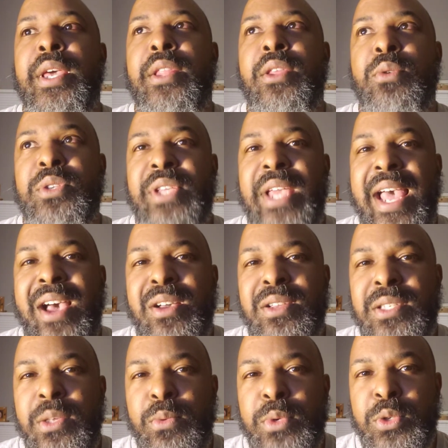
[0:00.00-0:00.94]
There was a
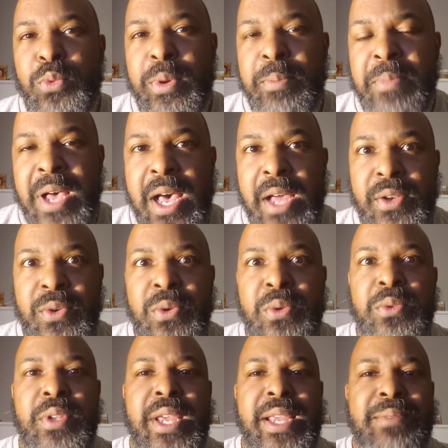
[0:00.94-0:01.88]
house that was
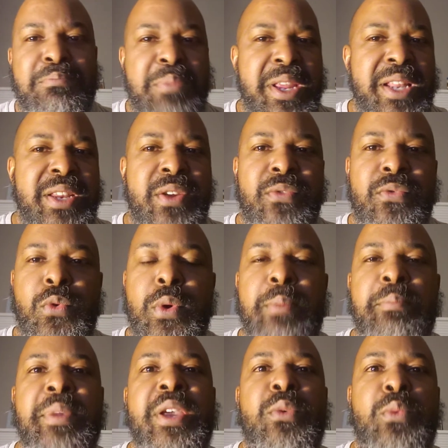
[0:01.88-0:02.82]
remodeled, had been here for
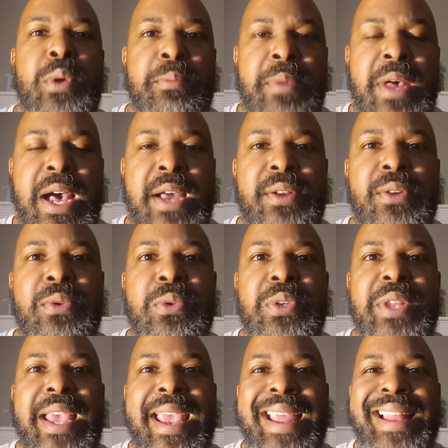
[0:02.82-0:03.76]
a bit,
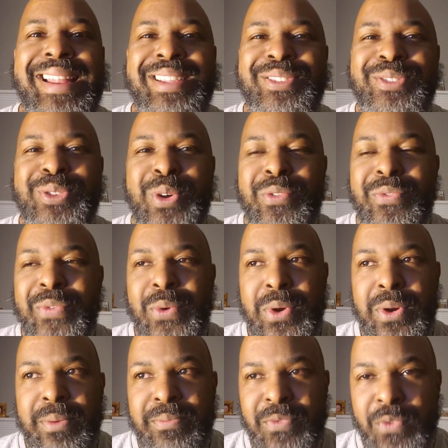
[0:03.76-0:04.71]
remodeled, and it sold
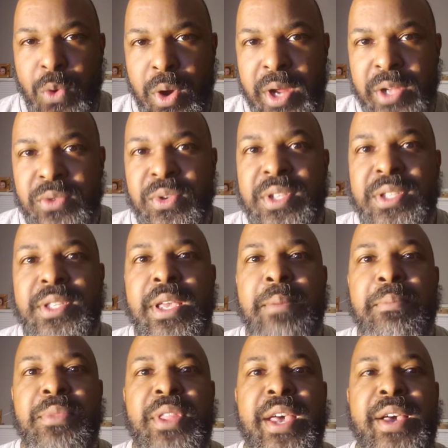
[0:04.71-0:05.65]
for 400 and
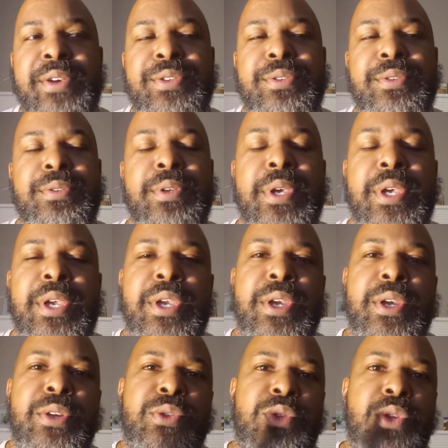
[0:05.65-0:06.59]
something thousand.
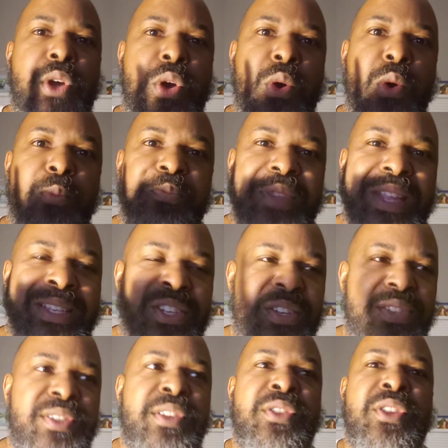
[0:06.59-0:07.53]
So
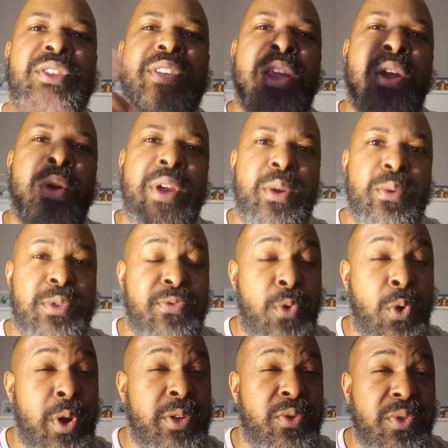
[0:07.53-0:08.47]
just in this area, it was
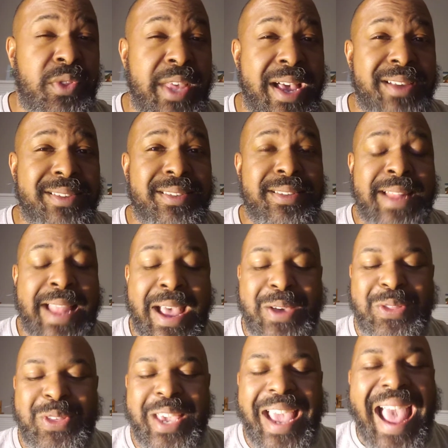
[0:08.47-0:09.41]
400,000.
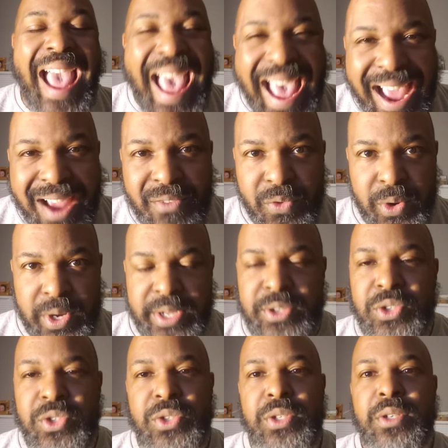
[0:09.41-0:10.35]
Now the
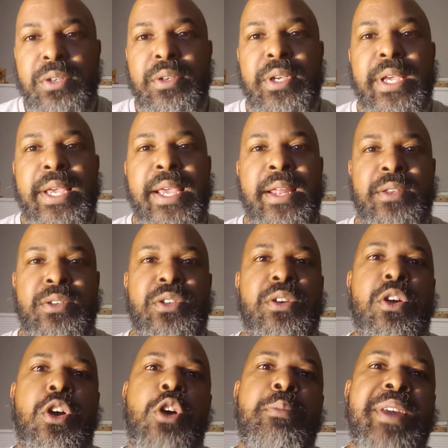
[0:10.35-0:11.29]
average in
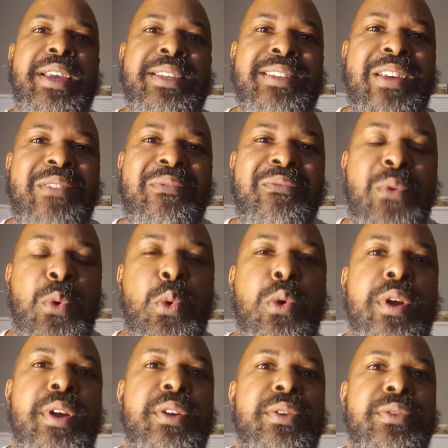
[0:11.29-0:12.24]
Tacoma is at
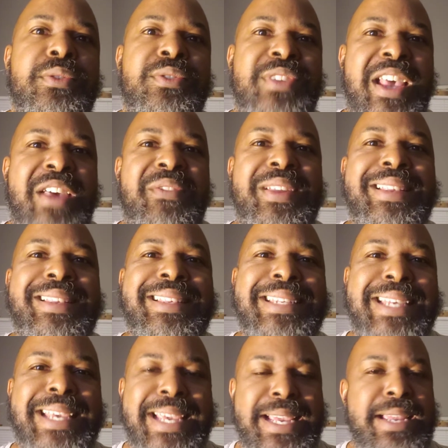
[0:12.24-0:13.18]

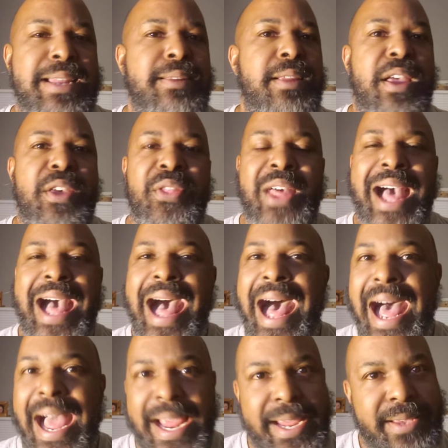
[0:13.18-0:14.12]
417, the
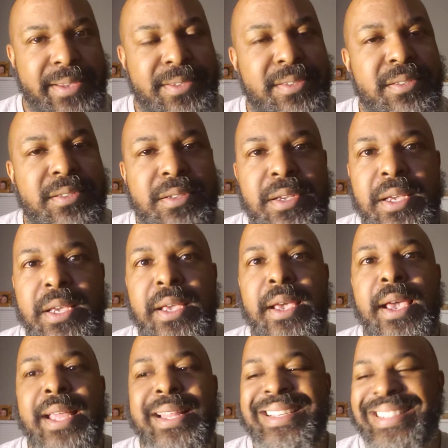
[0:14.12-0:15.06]
highest
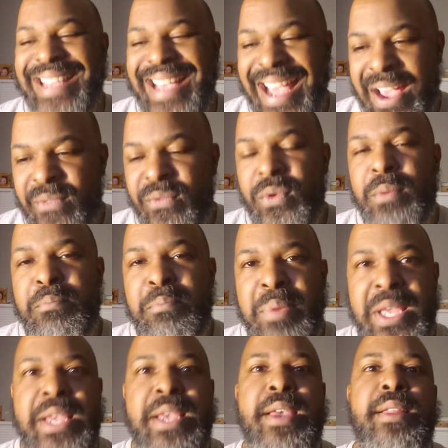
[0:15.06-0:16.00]
it has ever
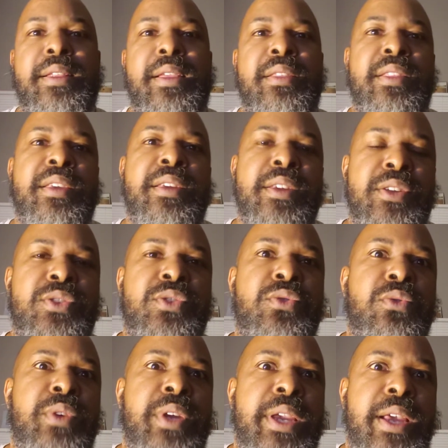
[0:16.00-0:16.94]
been in the
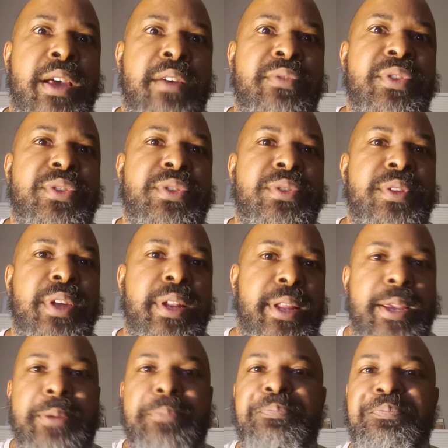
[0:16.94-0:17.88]
history of the
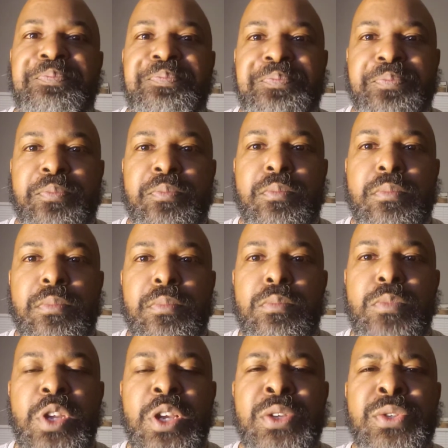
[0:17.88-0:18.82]
city.
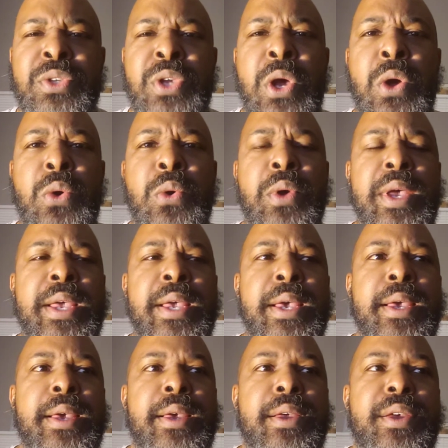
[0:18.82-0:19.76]
So
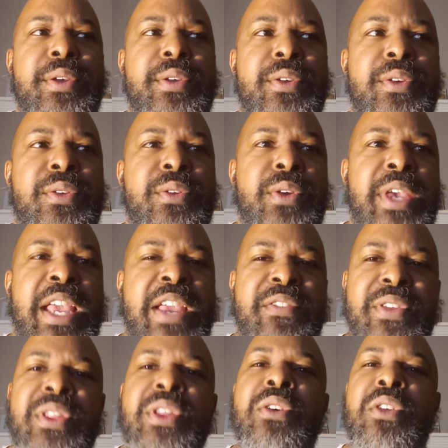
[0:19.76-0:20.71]

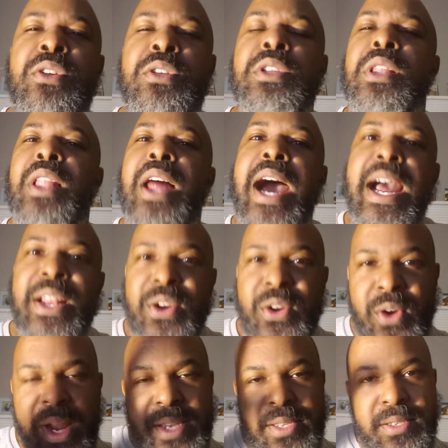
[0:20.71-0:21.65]
even though there's a lot of
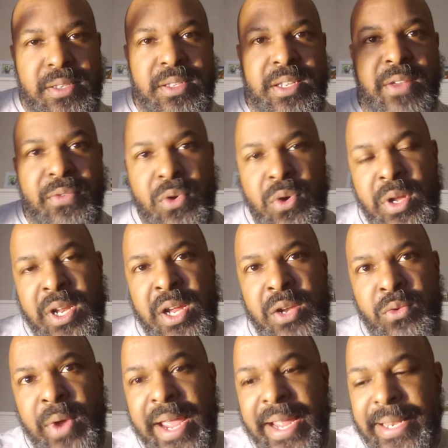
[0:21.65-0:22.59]
crazy stuff going
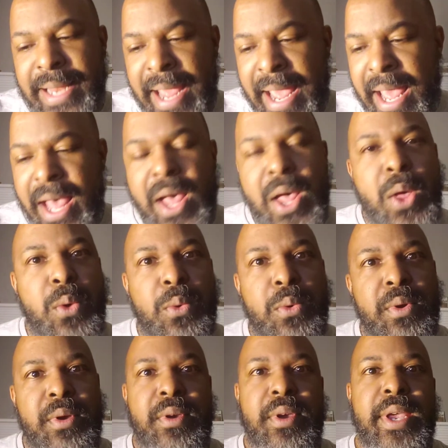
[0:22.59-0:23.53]
on right now,
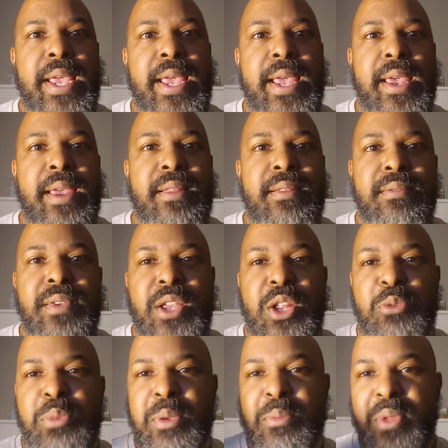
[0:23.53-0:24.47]
and you
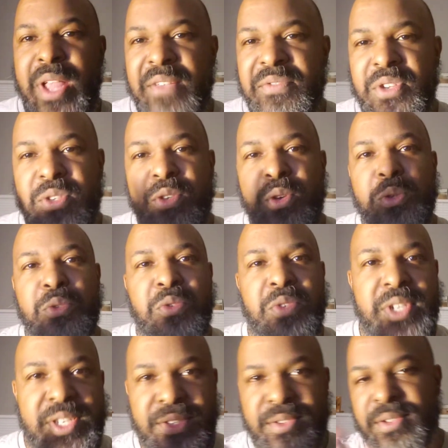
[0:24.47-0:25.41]
know, people have to social
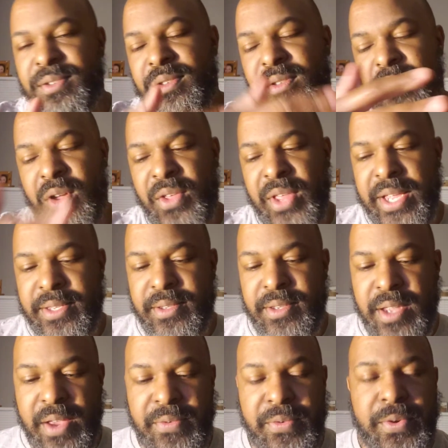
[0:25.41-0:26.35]
distance and all that
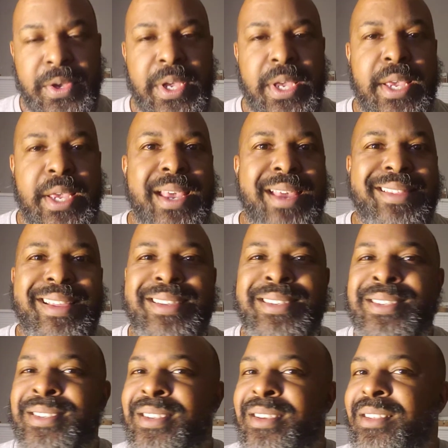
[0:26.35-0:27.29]
stuff, that
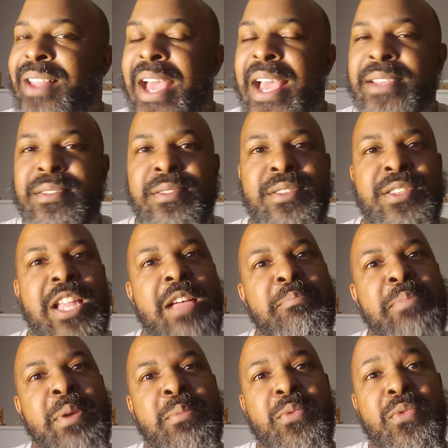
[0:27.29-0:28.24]
still hasn't
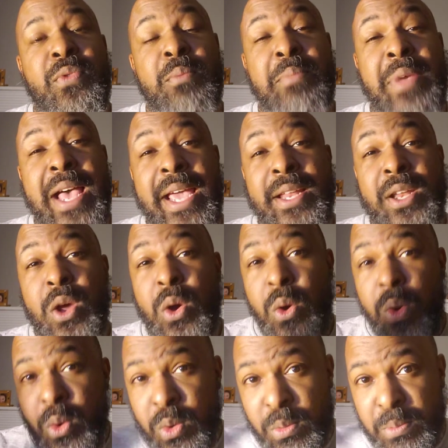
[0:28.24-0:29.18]
stopped people from buying
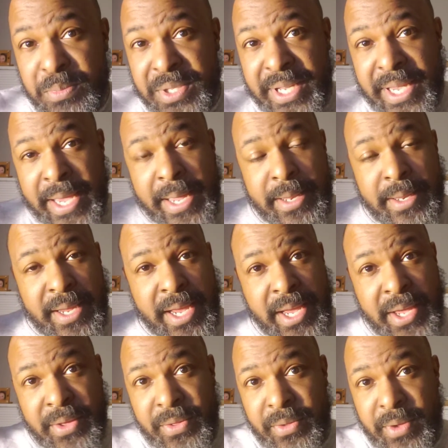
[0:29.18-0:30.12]
homes
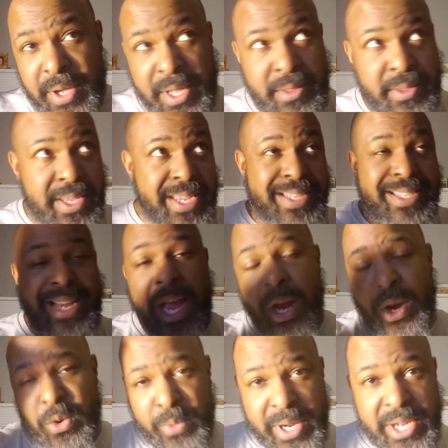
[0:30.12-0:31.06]
in the
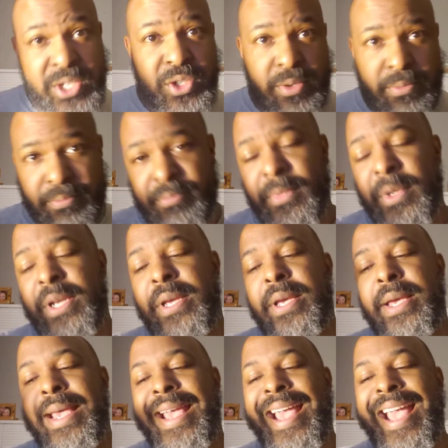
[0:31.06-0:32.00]
entire region.
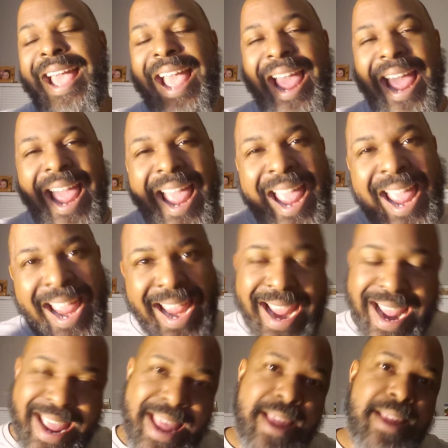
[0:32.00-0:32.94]

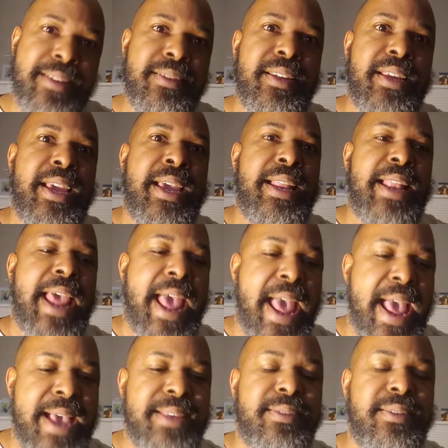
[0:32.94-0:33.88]
And it
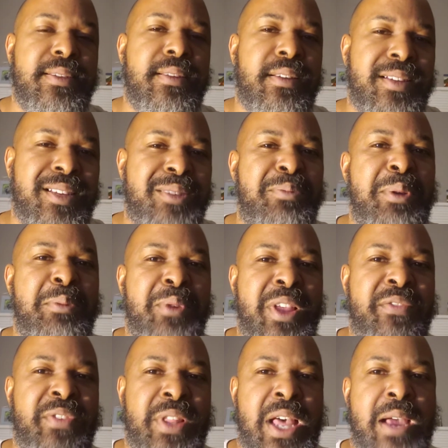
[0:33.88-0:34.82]
hasn't, because people
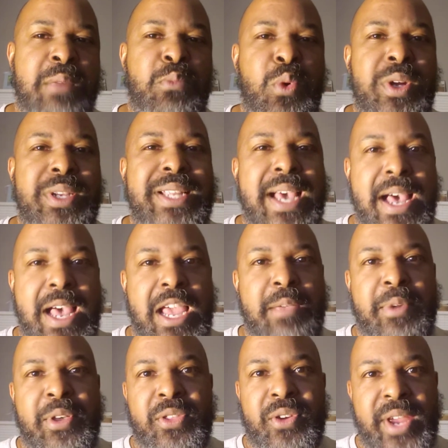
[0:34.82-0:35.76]
have a lot more
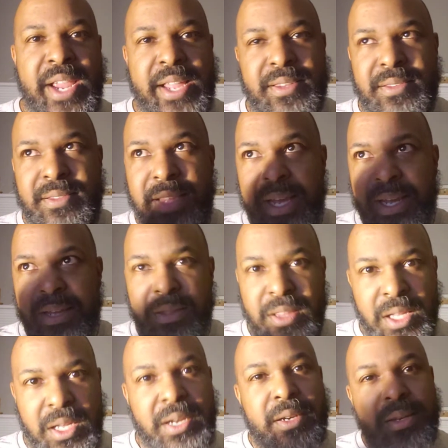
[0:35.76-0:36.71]
time on their hands, so they
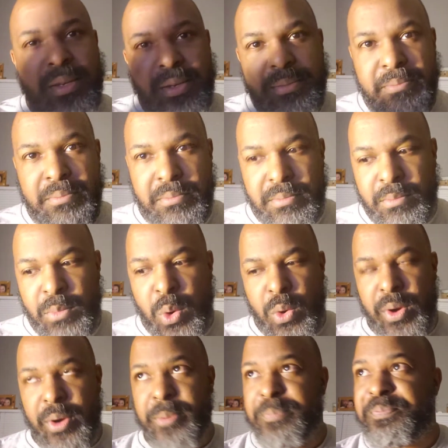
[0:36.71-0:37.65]
can look
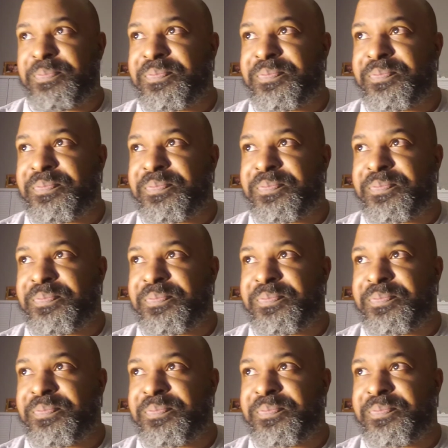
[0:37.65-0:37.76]
more.